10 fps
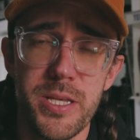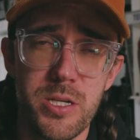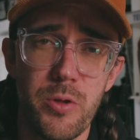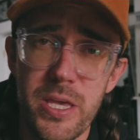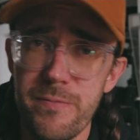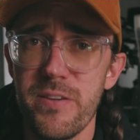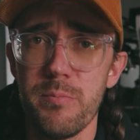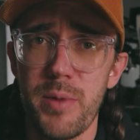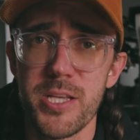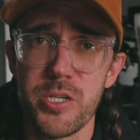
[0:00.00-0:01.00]
It's called
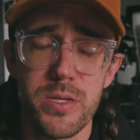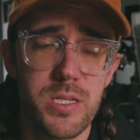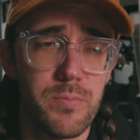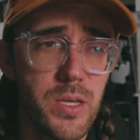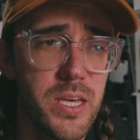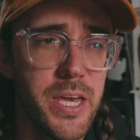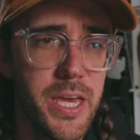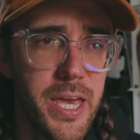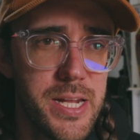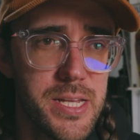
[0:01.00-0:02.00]
infant botulism.
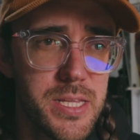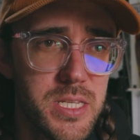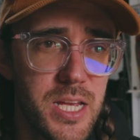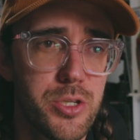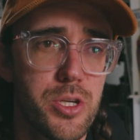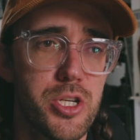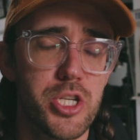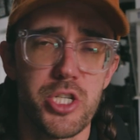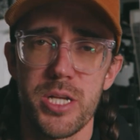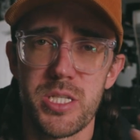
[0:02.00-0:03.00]
And it essentially
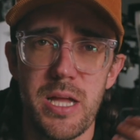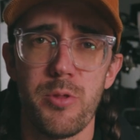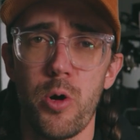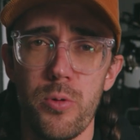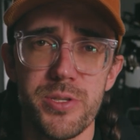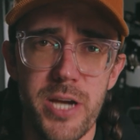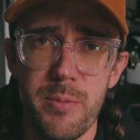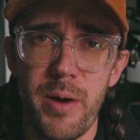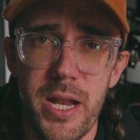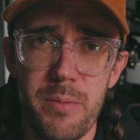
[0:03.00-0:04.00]
just shuts down the whole
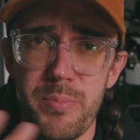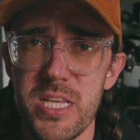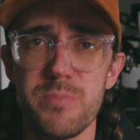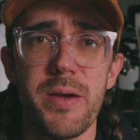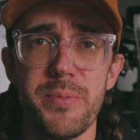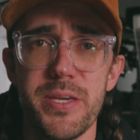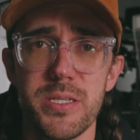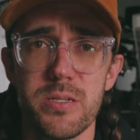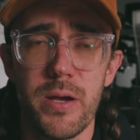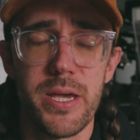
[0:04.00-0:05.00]
entire body piece by
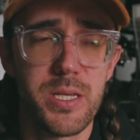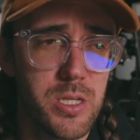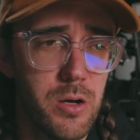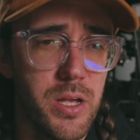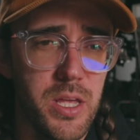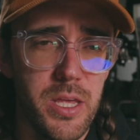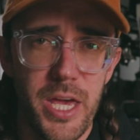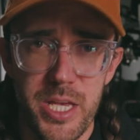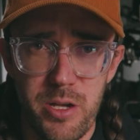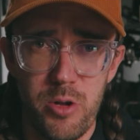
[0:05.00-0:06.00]
piece, right? So
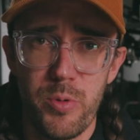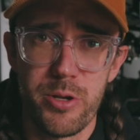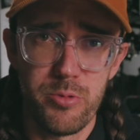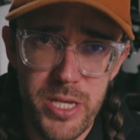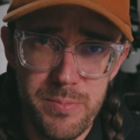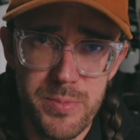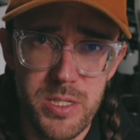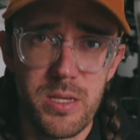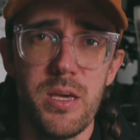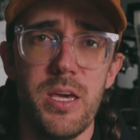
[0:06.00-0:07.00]
it started with her
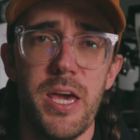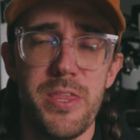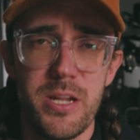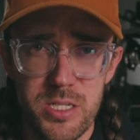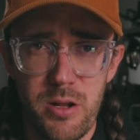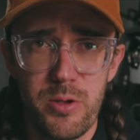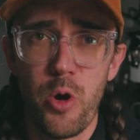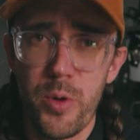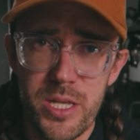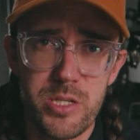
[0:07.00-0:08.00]
limbs, and then it started
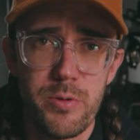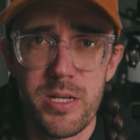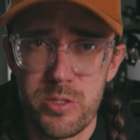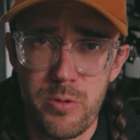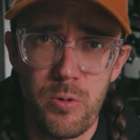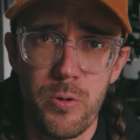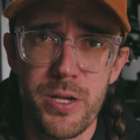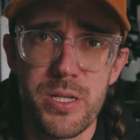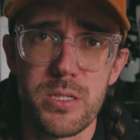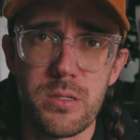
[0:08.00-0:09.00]
going into her internal
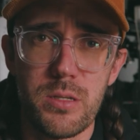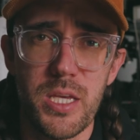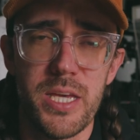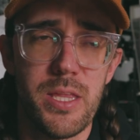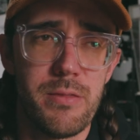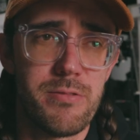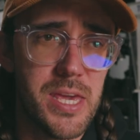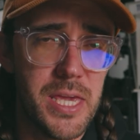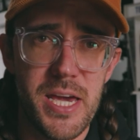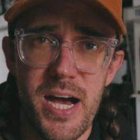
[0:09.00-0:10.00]
organs. And then
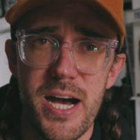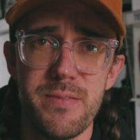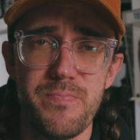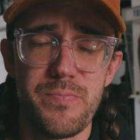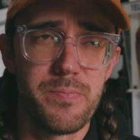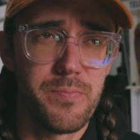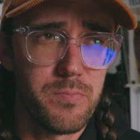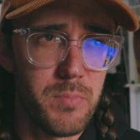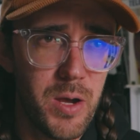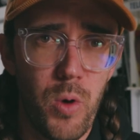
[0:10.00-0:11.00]
thank God
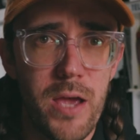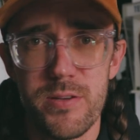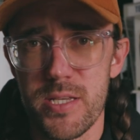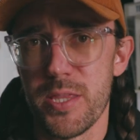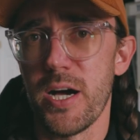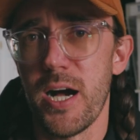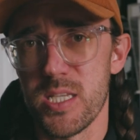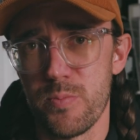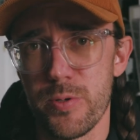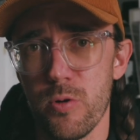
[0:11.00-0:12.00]
my wife was at the
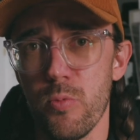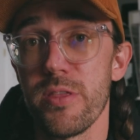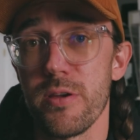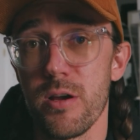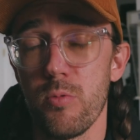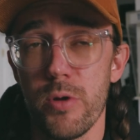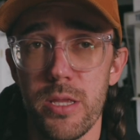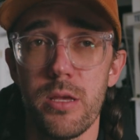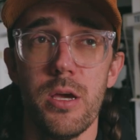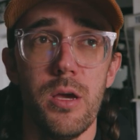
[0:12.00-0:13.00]
hospital with her
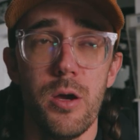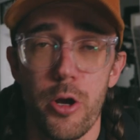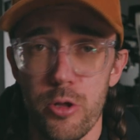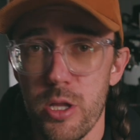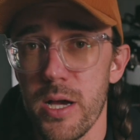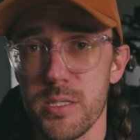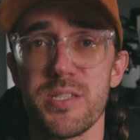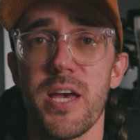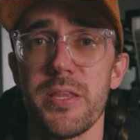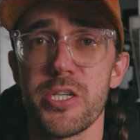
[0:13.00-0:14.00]
when her lungs
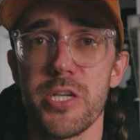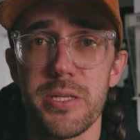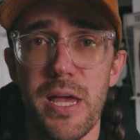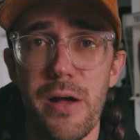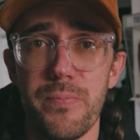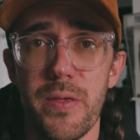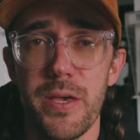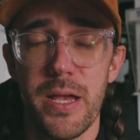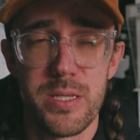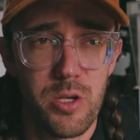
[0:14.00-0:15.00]
decided to shut down.
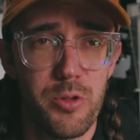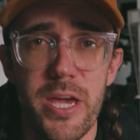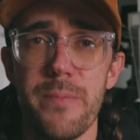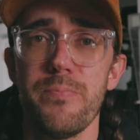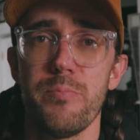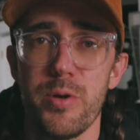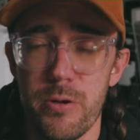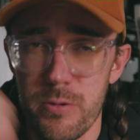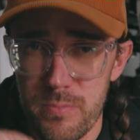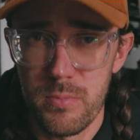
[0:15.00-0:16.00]
And so they put
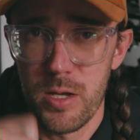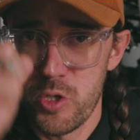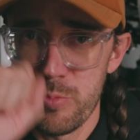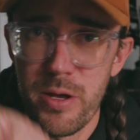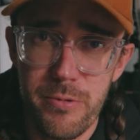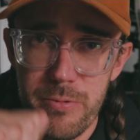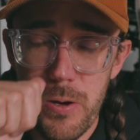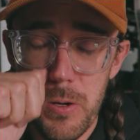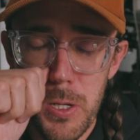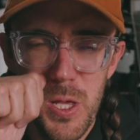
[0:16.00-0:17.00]
a tube down her
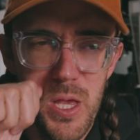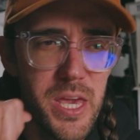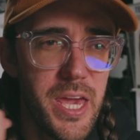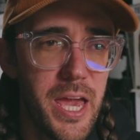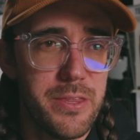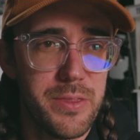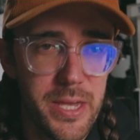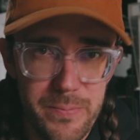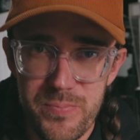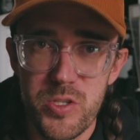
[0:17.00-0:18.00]
throat, and then
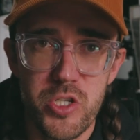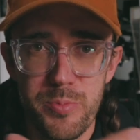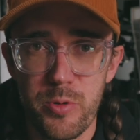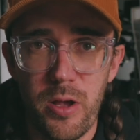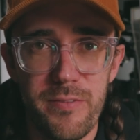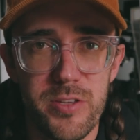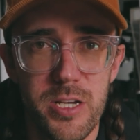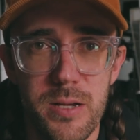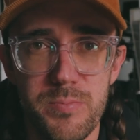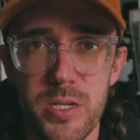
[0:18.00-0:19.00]
they shipped her off
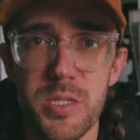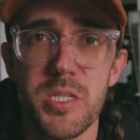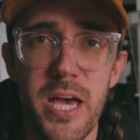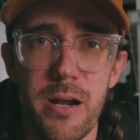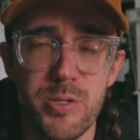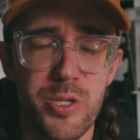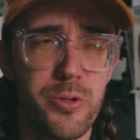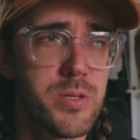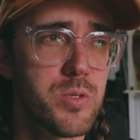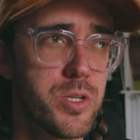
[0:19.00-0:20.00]
to Seattle
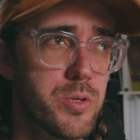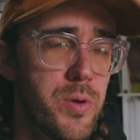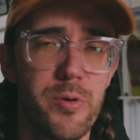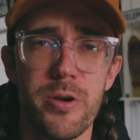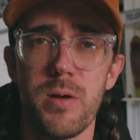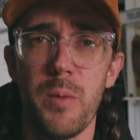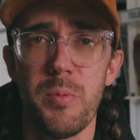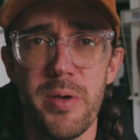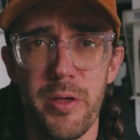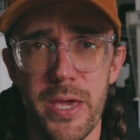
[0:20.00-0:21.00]
Children's, which we were up
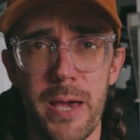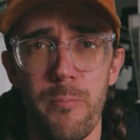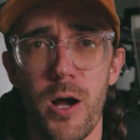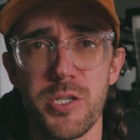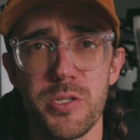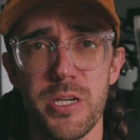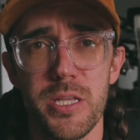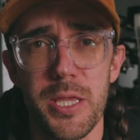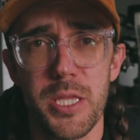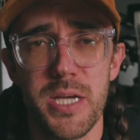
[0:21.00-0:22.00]
in Bellingham,
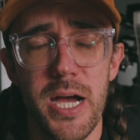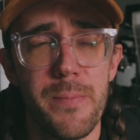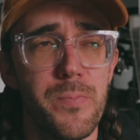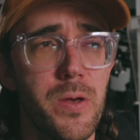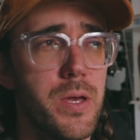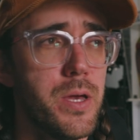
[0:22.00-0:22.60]
Washington at the time.